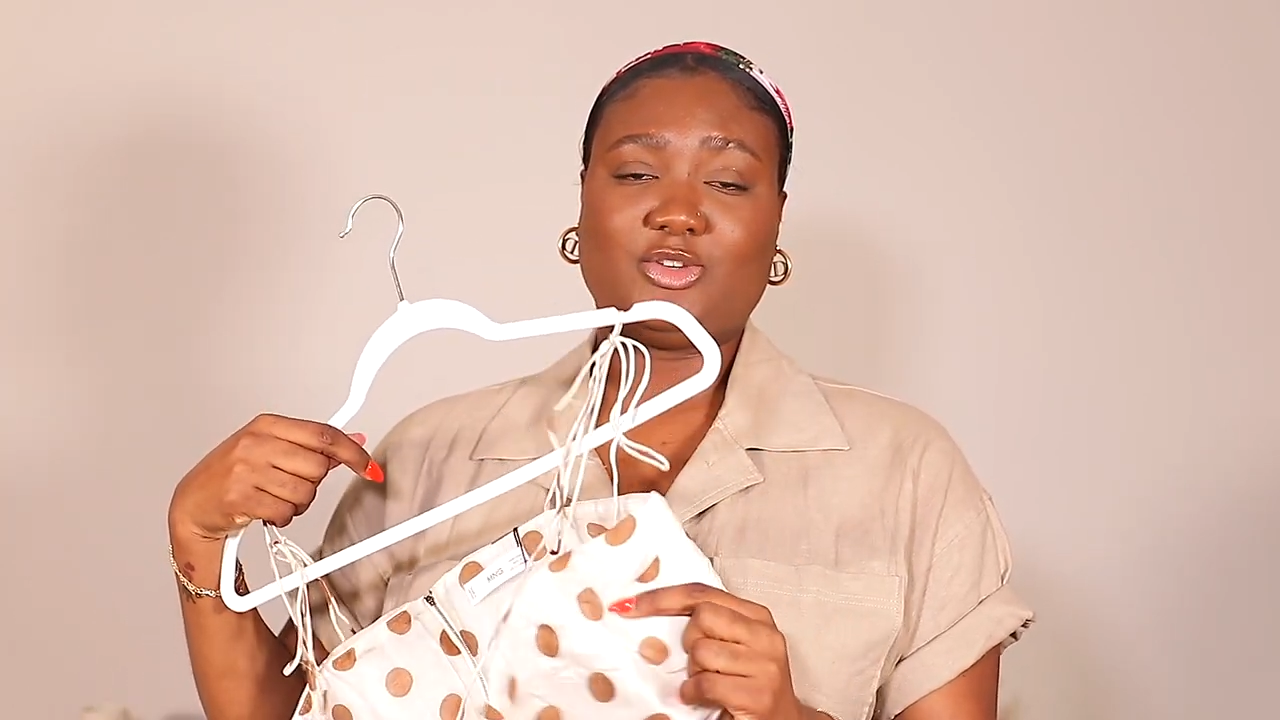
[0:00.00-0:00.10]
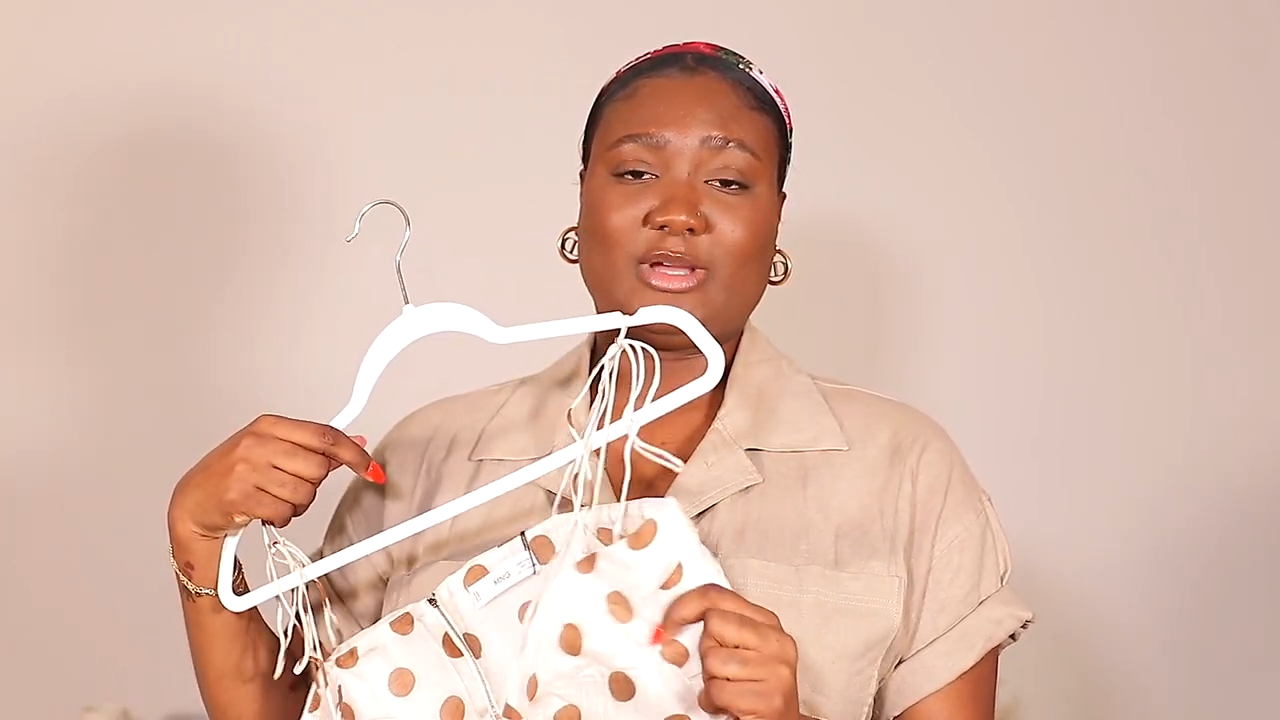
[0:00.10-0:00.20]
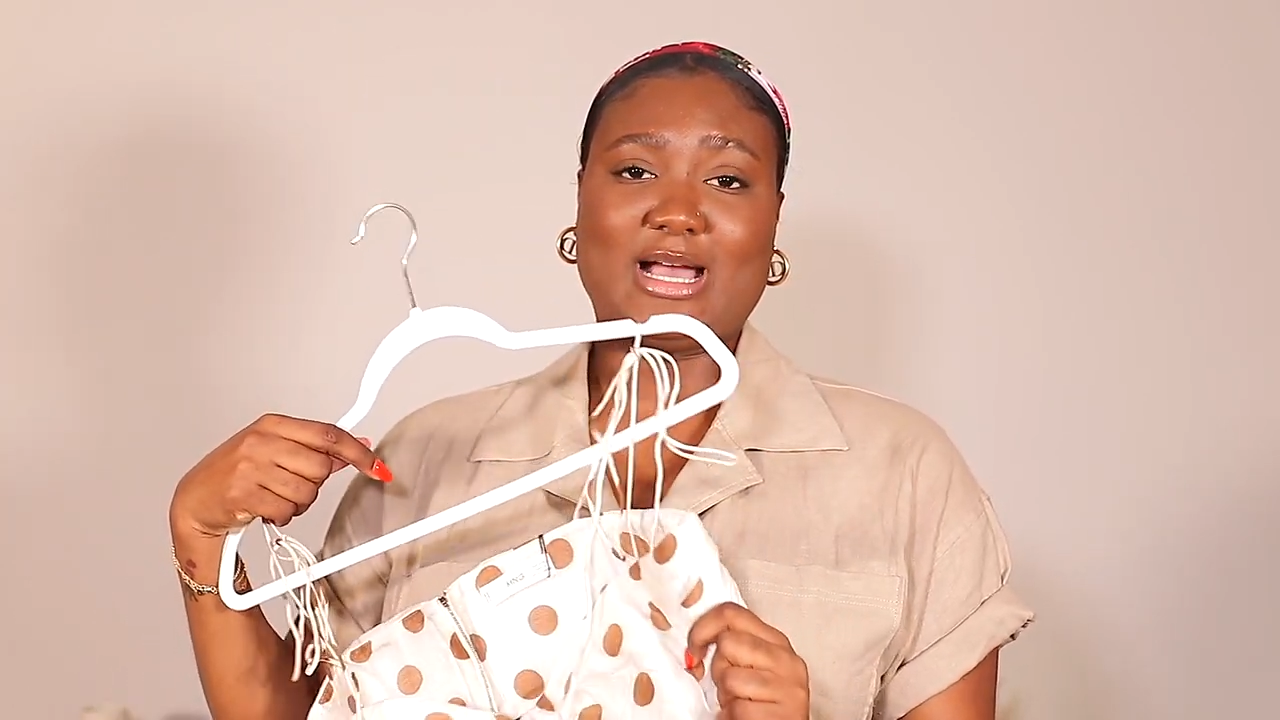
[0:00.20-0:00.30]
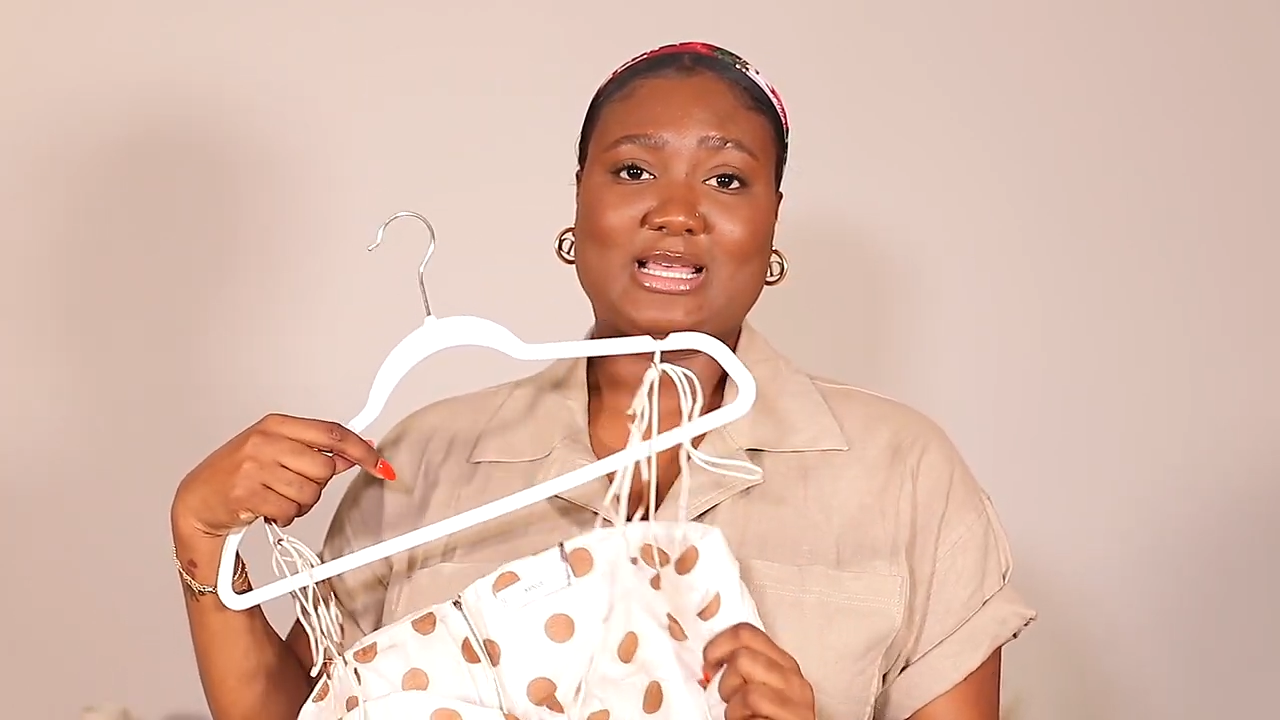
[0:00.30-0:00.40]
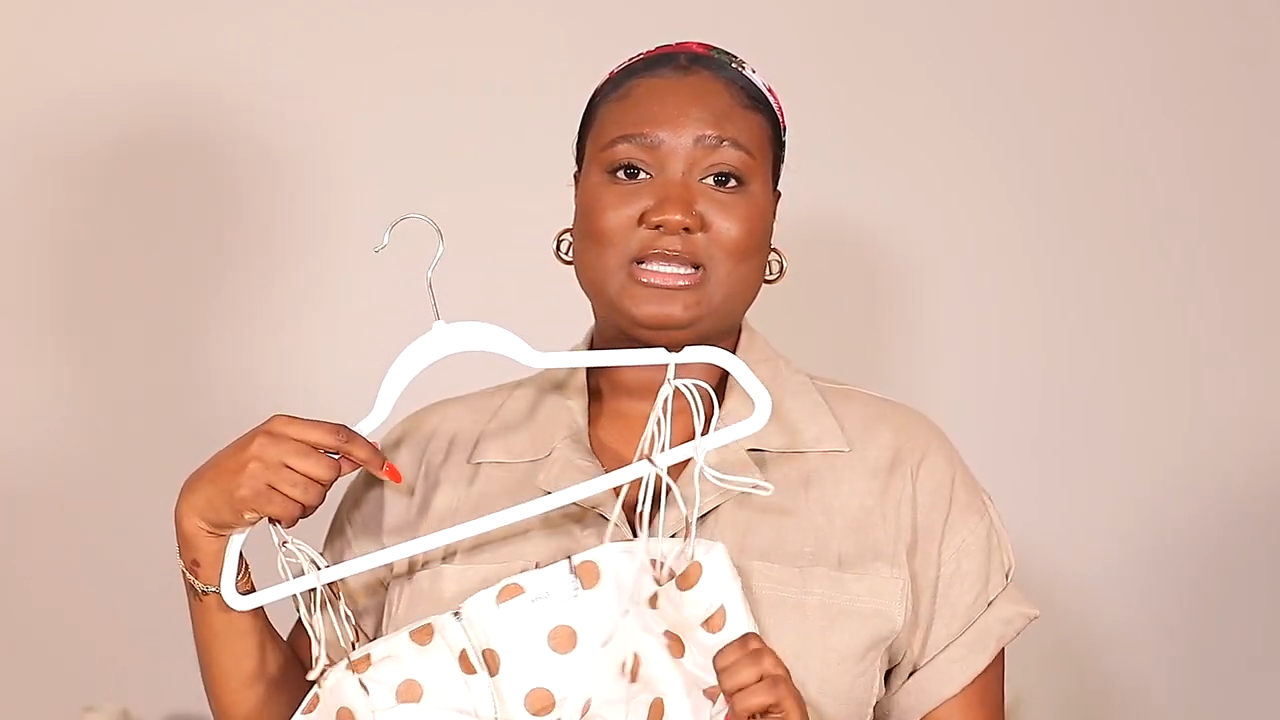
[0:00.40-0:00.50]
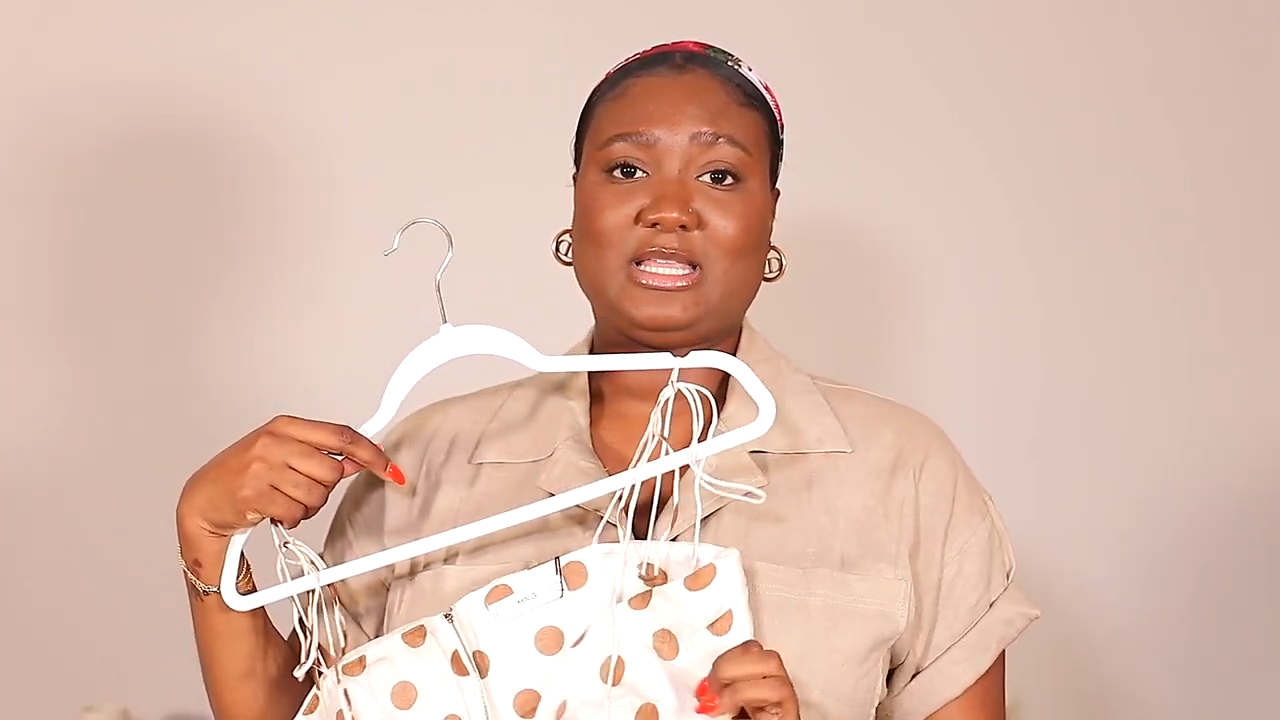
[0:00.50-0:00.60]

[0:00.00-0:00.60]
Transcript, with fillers: you guys.